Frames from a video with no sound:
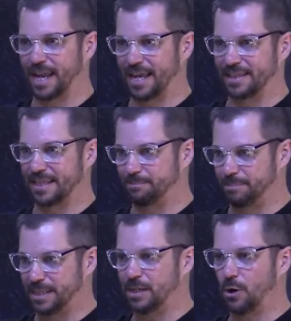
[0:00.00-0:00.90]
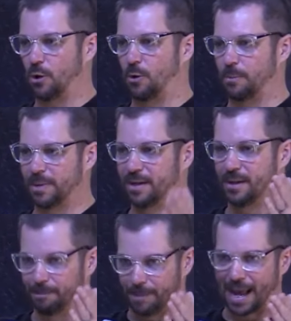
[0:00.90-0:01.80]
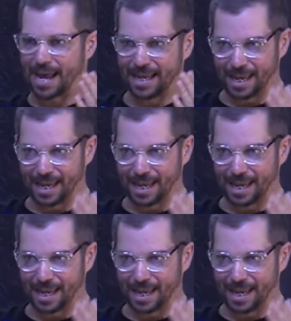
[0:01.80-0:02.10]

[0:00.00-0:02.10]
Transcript: and then be home by